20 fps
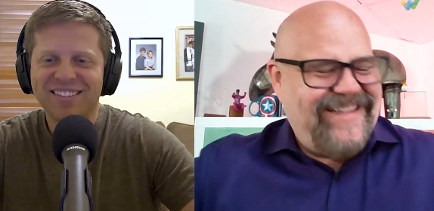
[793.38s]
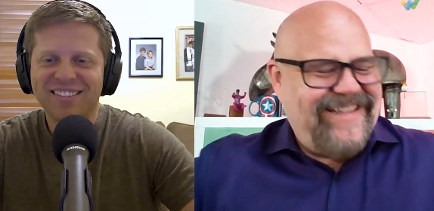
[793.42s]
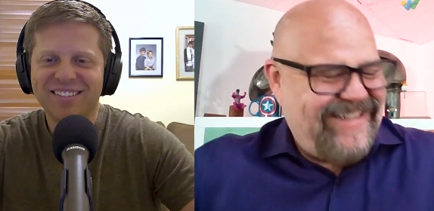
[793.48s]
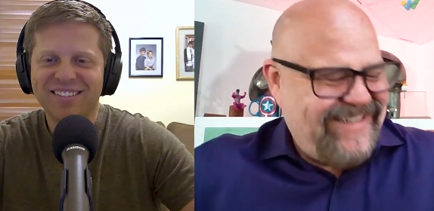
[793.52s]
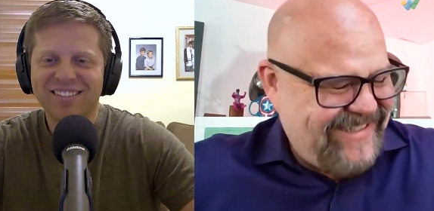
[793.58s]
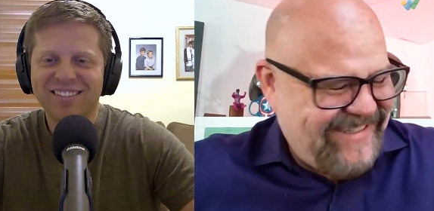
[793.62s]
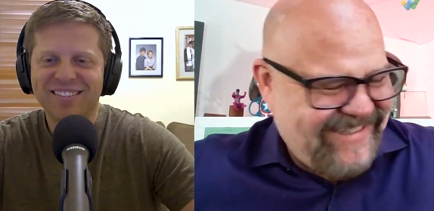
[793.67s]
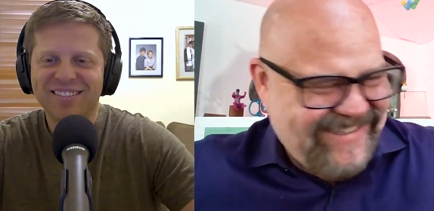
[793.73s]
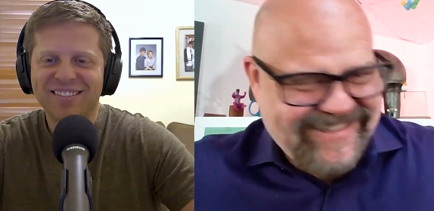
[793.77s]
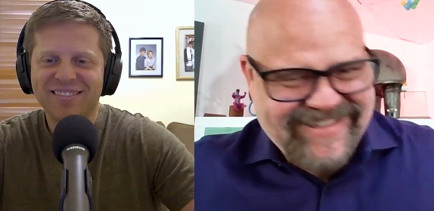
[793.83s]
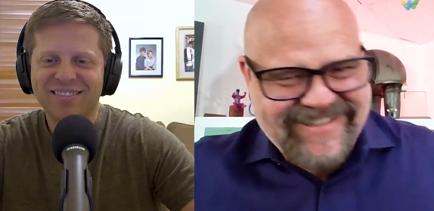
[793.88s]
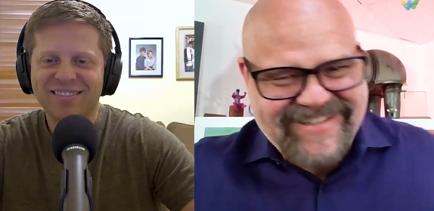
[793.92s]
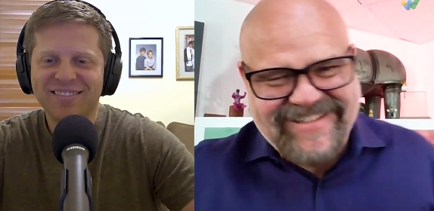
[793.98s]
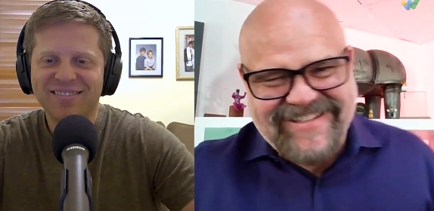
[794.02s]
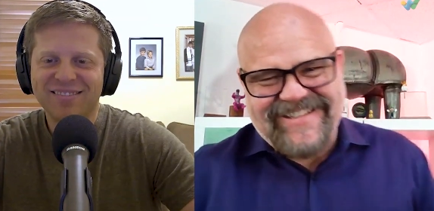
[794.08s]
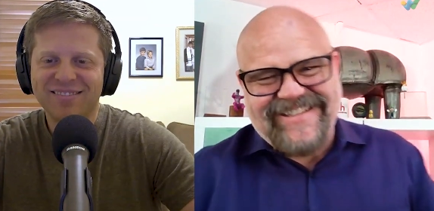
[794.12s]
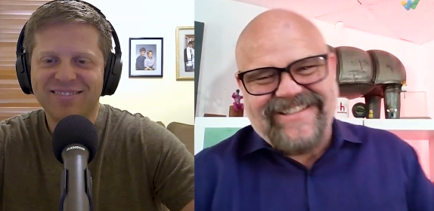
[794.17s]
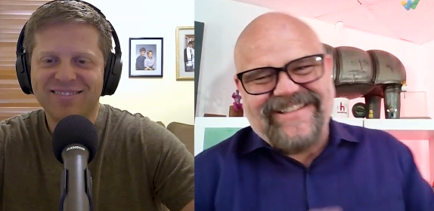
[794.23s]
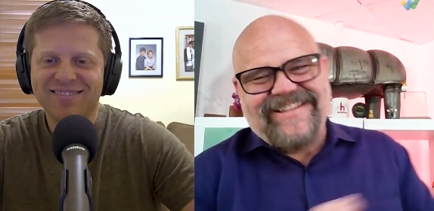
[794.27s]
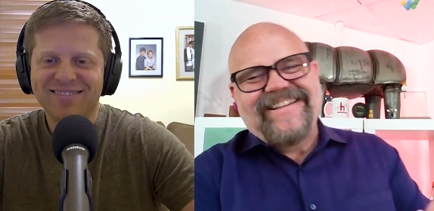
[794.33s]
Speaker 1: eating.
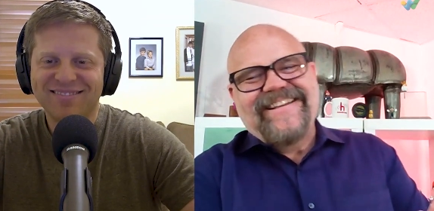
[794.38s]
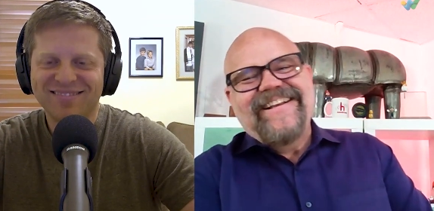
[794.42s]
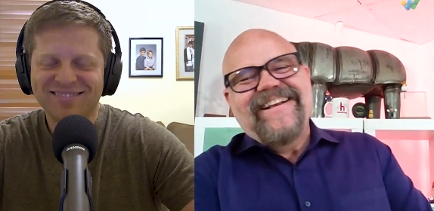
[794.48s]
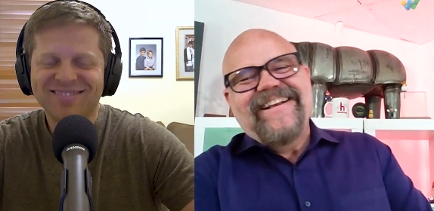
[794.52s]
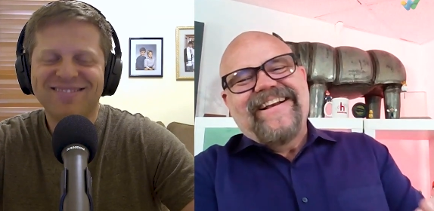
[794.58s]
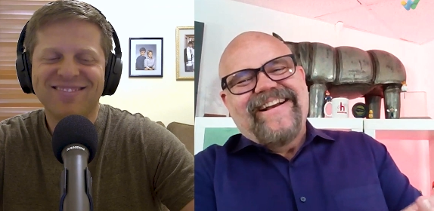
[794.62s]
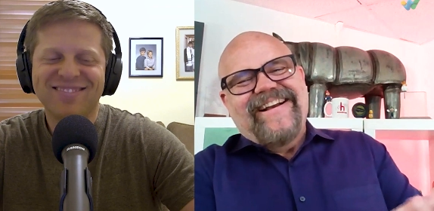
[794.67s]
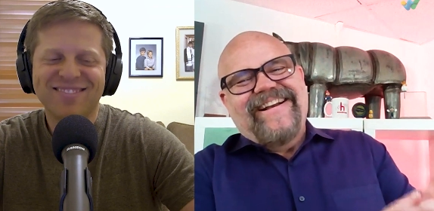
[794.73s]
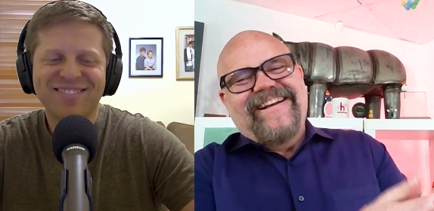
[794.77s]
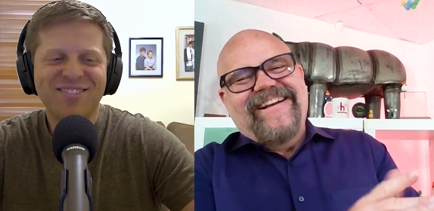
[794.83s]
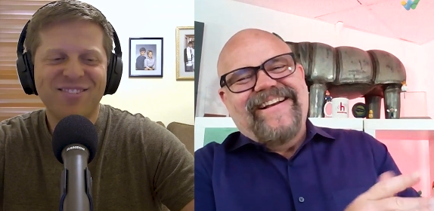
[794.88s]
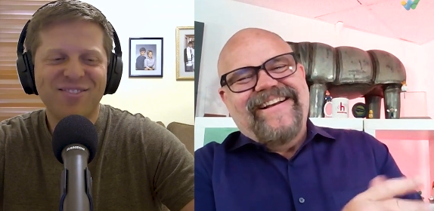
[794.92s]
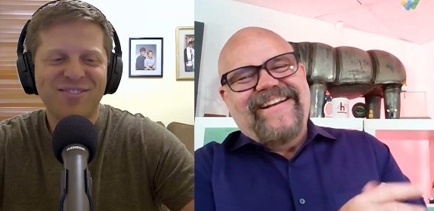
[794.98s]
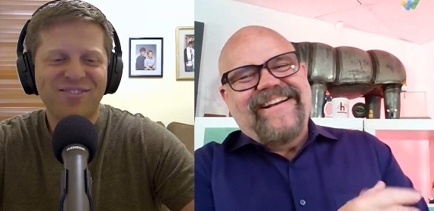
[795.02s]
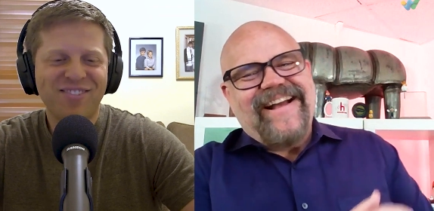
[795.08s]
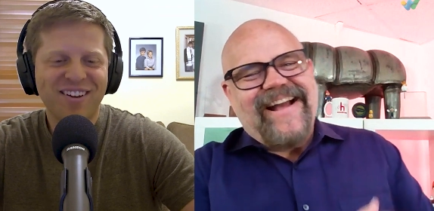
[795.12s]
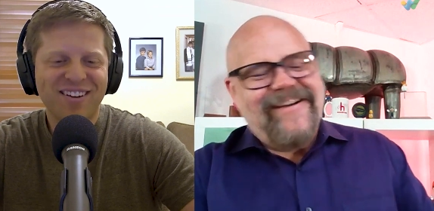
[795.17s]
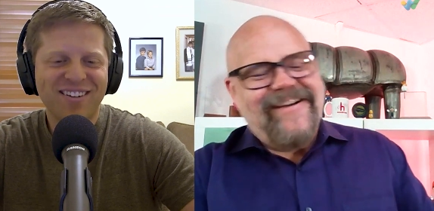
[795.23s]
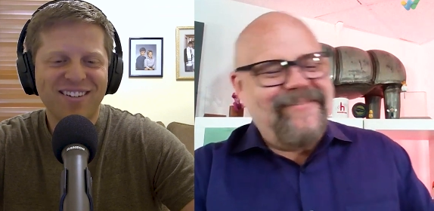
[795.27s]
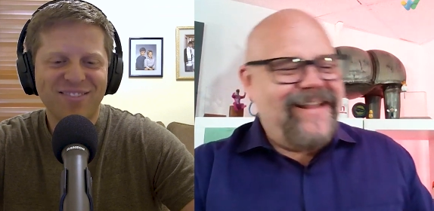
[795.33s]
I
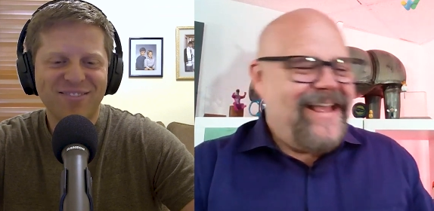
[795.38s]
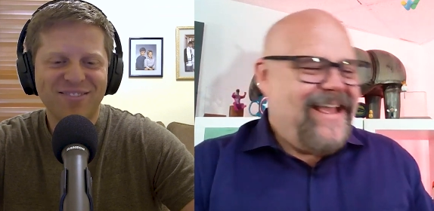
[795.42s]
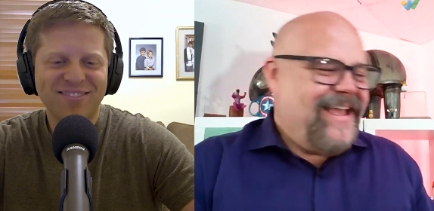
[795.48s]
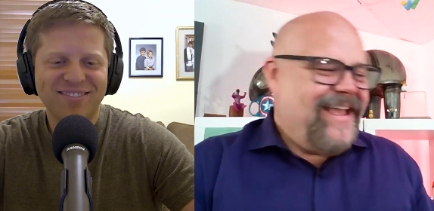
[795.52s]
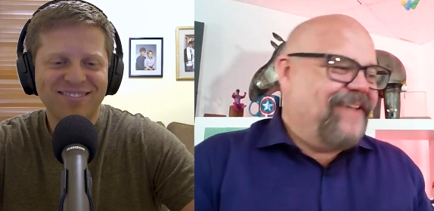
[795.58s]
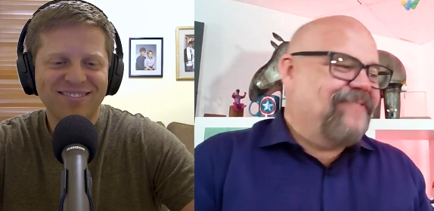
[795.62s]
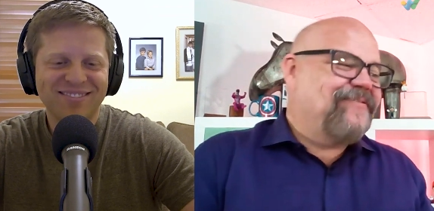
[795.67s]
mean,